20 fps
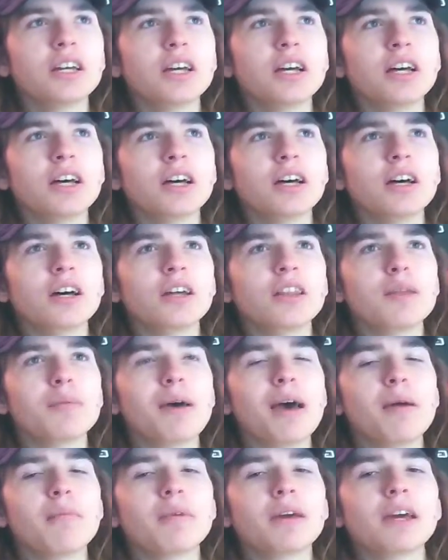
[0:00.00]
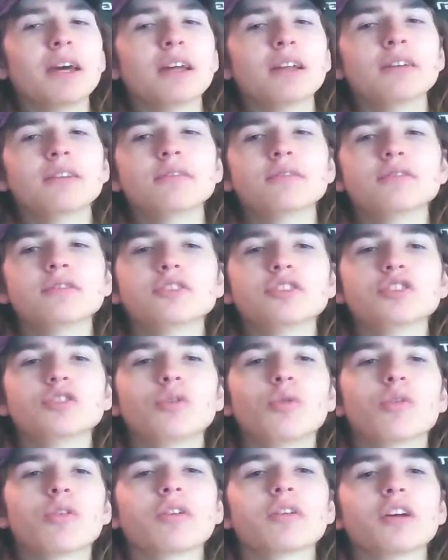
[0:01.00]
the Batman
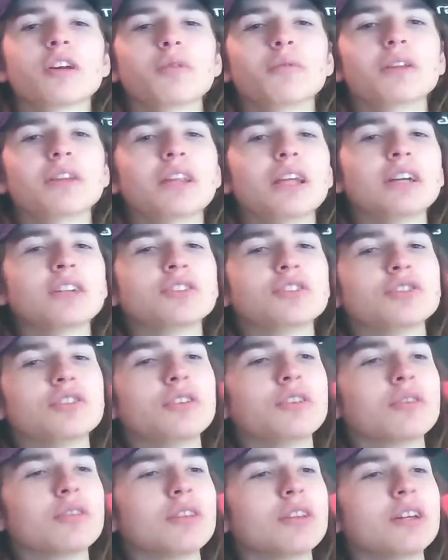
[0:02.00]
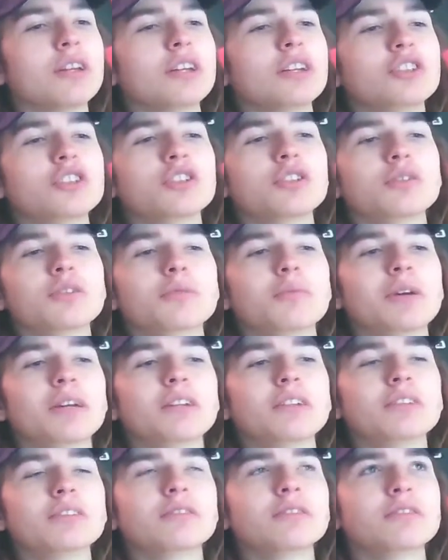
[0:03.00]
story with Deathstroke that Joey
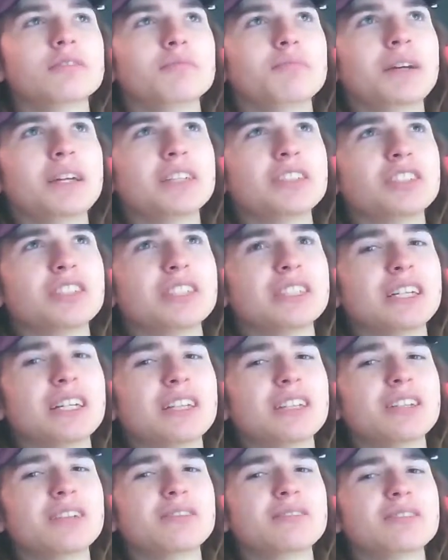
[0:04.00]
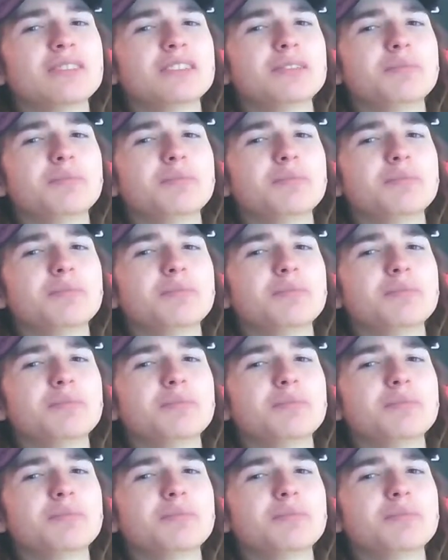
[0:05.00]
DiManganiello,